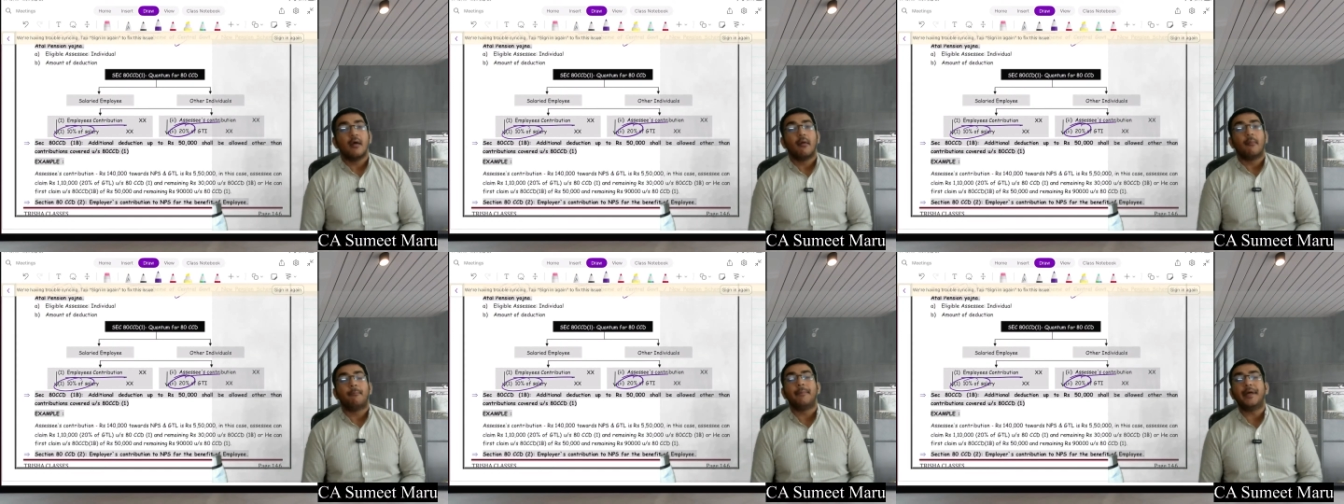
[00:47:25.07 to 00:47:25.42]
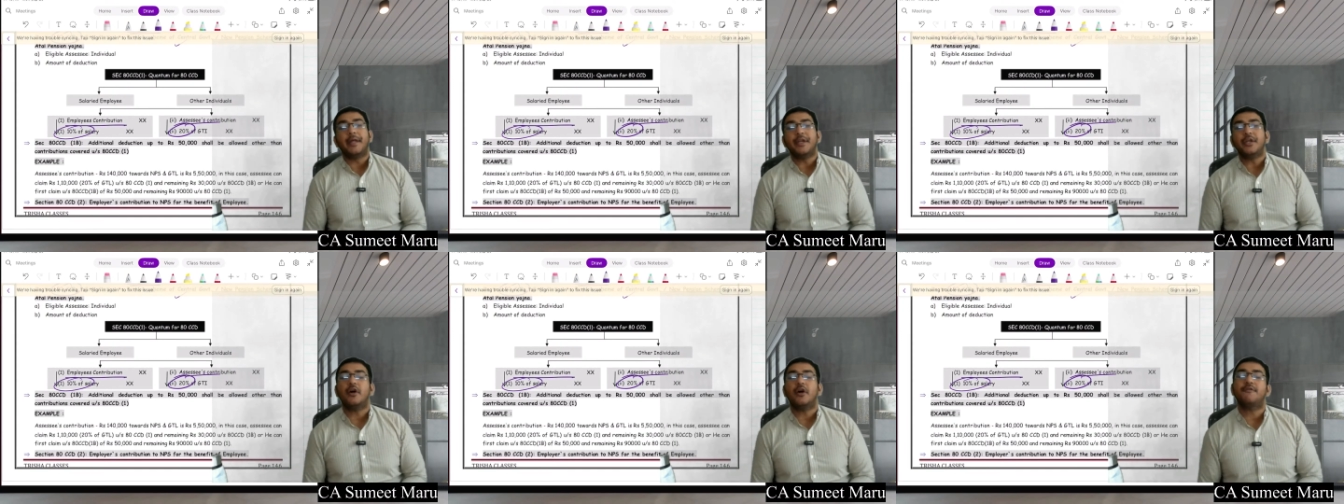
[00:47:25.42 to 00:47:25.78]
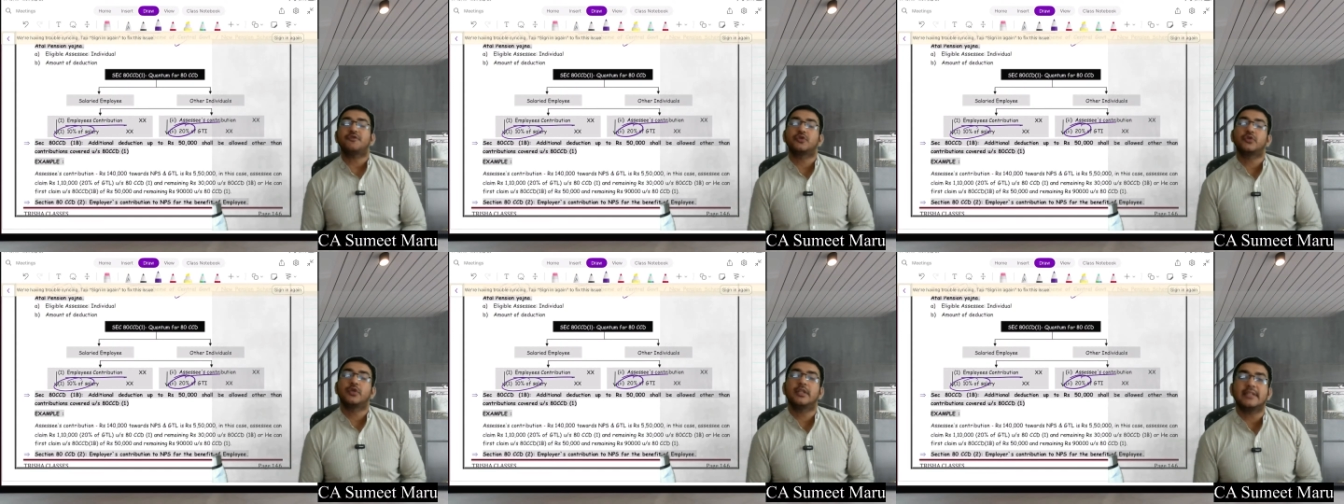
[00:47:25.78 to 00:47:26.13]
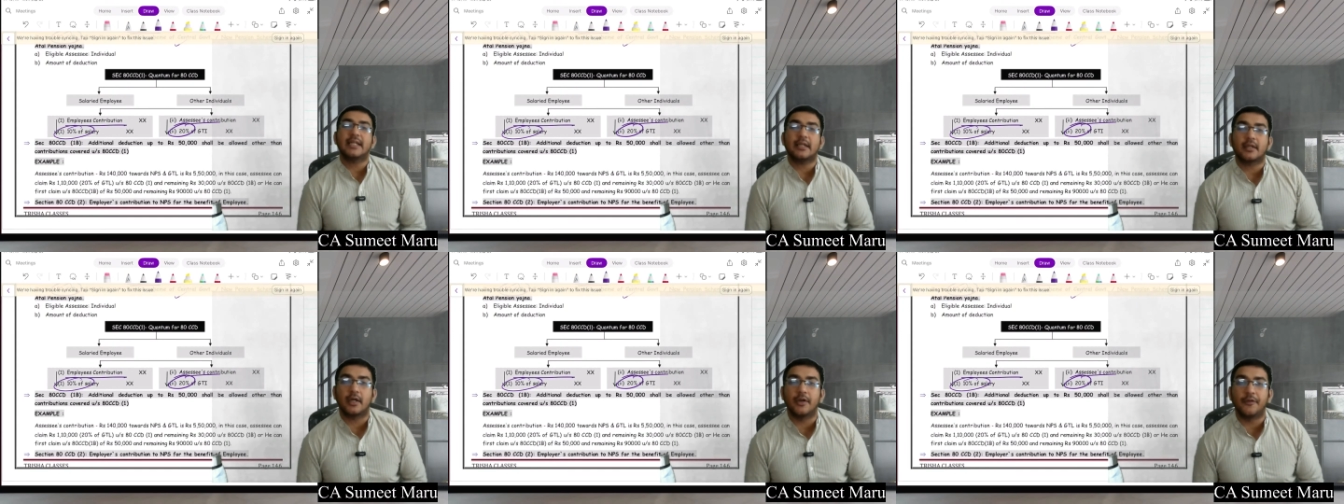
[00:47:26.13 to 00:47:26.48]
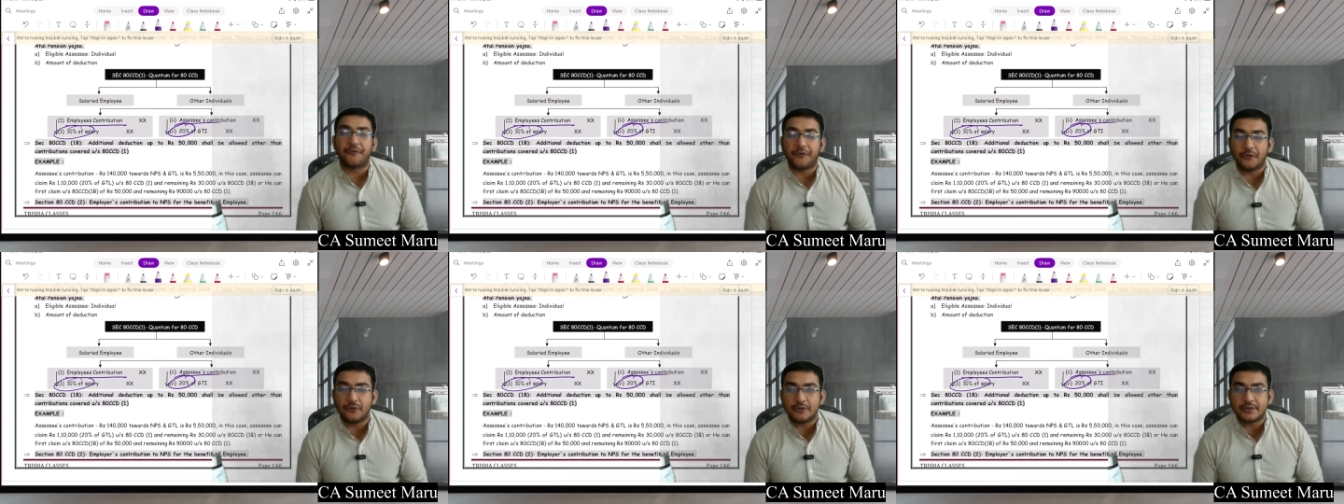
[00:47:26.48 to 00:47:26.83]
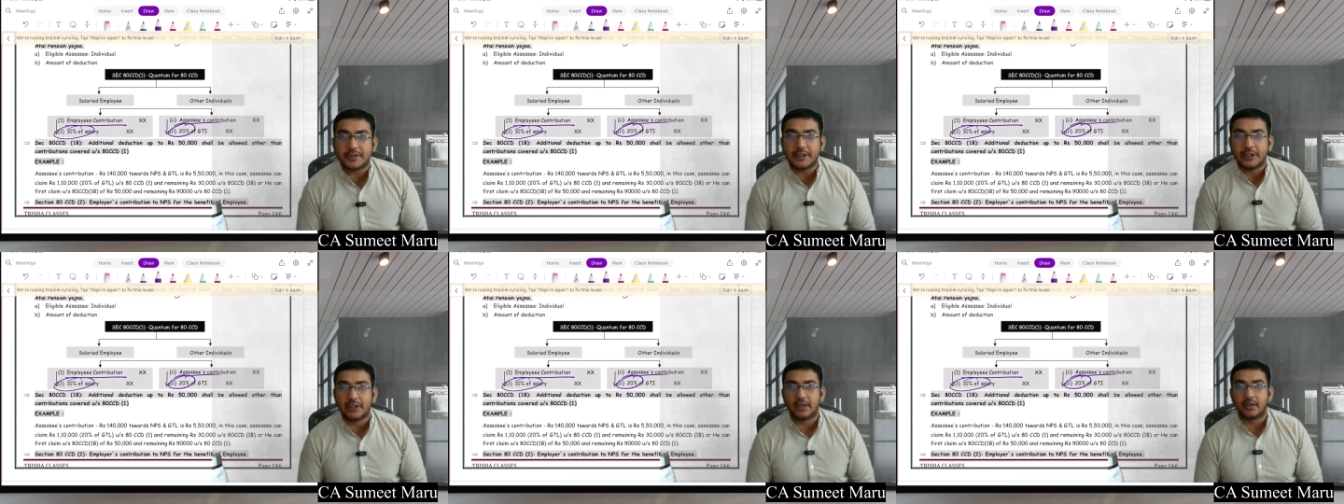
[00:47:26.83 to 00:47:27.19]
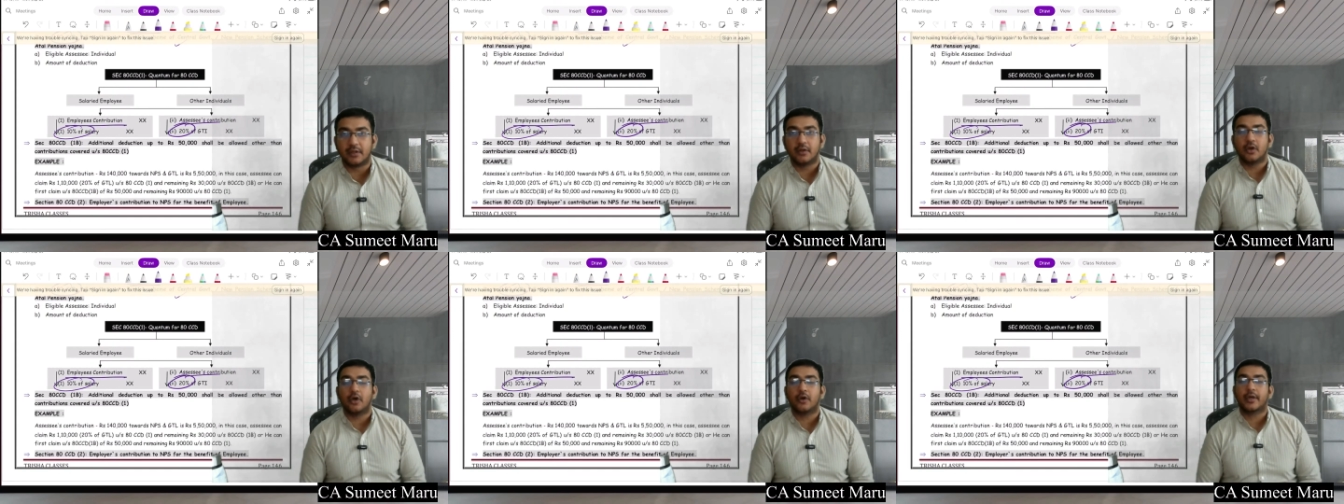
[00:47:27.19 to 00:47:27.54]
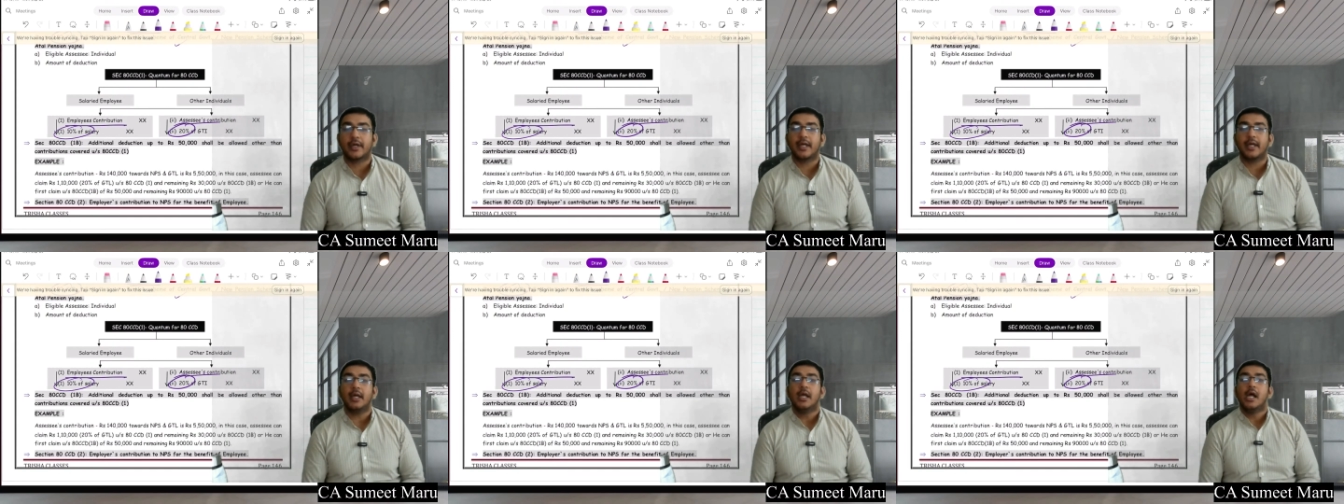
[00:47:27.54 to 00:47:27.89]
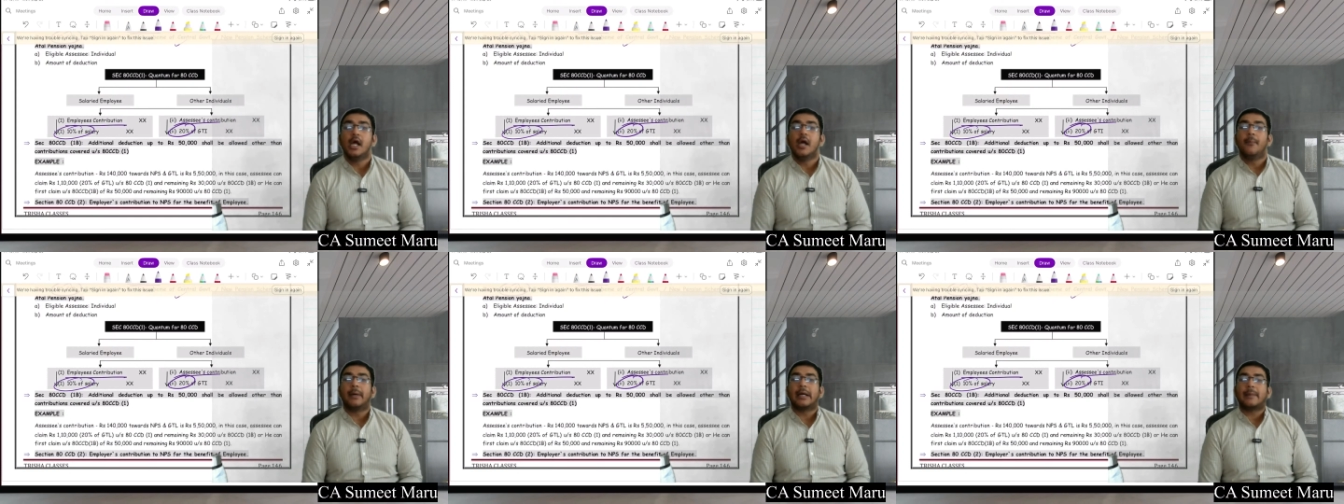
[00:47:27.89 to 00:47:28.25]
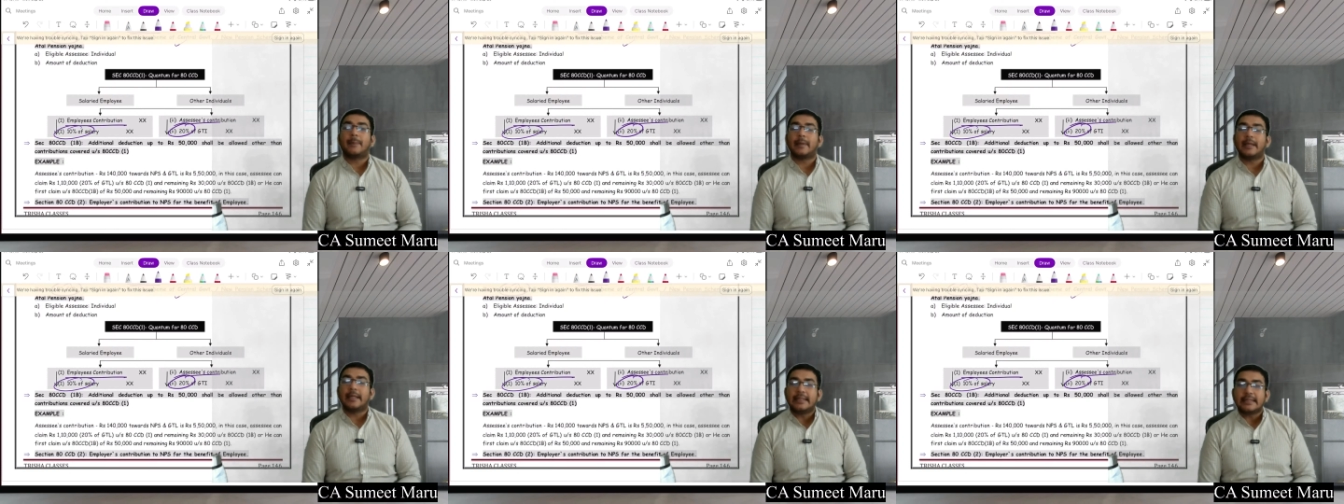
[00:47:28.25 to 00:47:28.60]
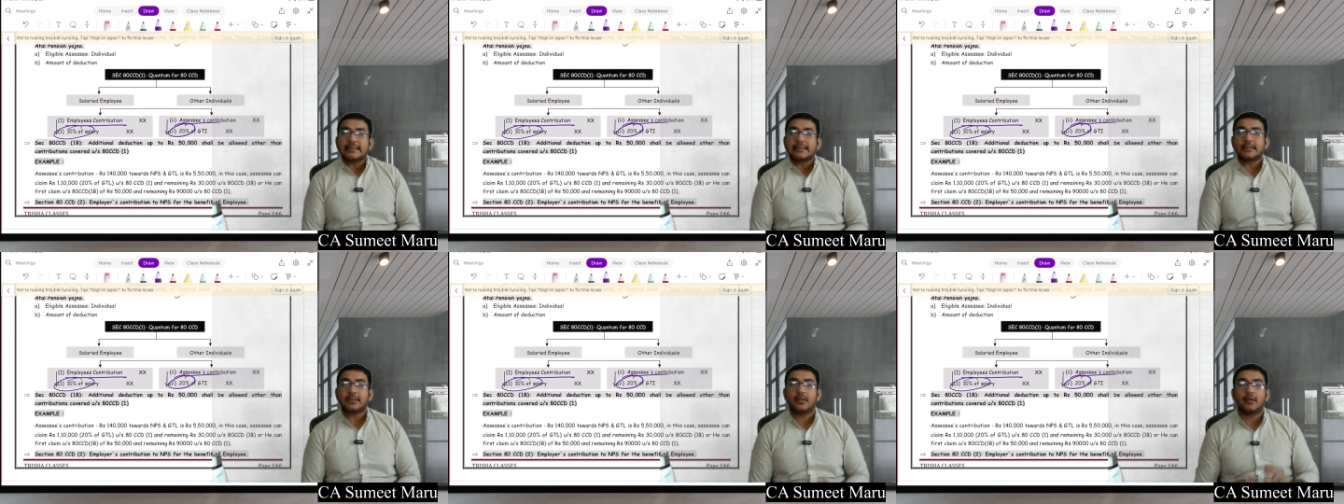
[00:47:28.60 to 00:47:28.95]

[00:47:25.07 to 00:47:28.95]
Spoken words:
Many of students are confused here. Okay, but please